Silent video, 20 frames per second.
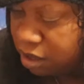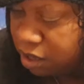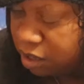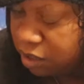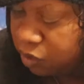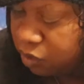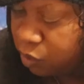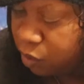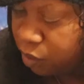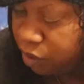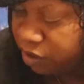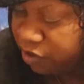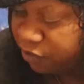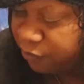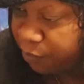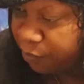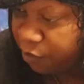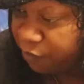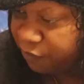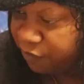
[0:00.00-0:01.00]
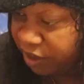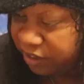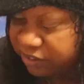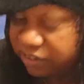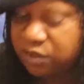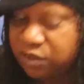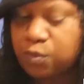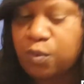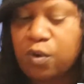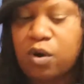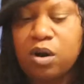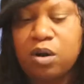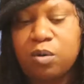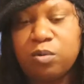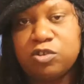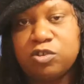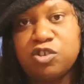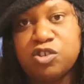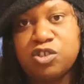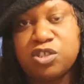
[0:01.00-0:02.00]
Lord of Perfected Work,
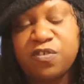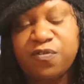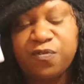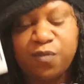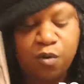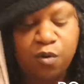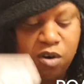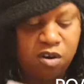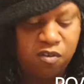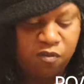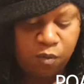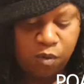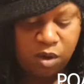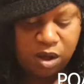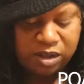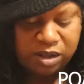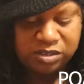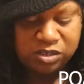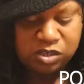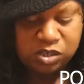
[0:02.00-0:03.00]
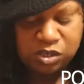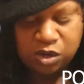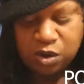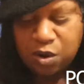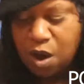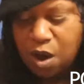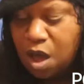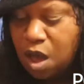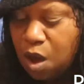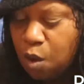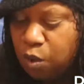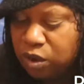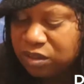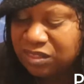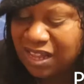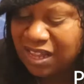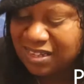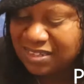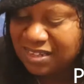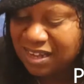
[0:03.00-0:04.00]
which is the Four of Wands. So what
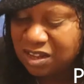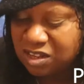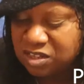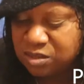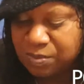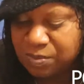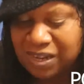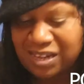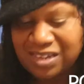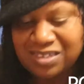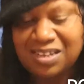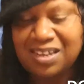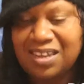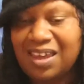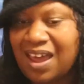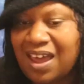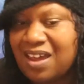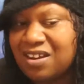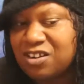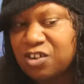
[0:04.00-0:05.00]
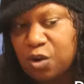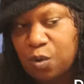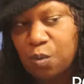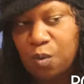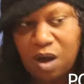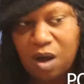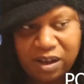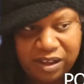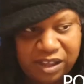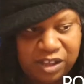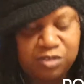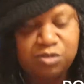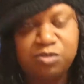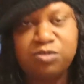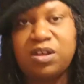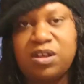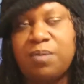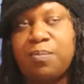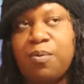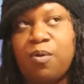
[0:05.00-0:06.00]
that tells me is, again, you're walking through
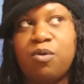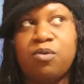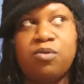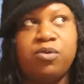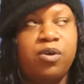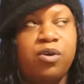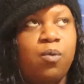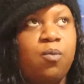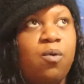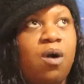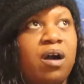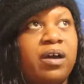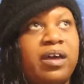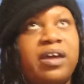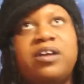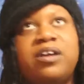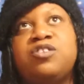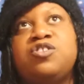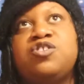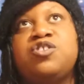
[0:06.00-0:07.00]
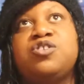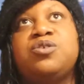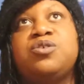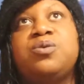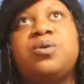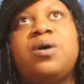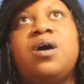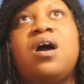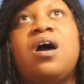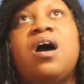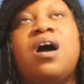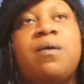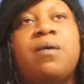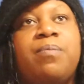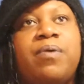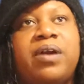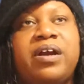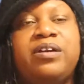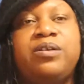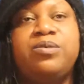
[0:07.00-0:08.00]
that portal, you're walking into a
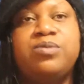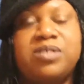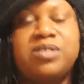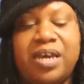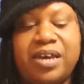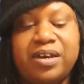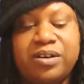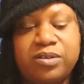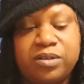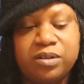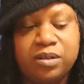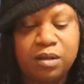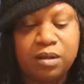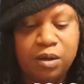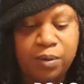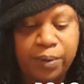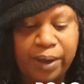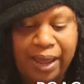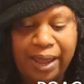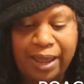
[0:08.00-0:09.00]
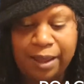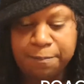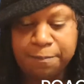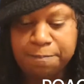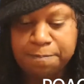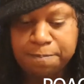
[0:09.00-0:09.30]
brand new cycle, okay?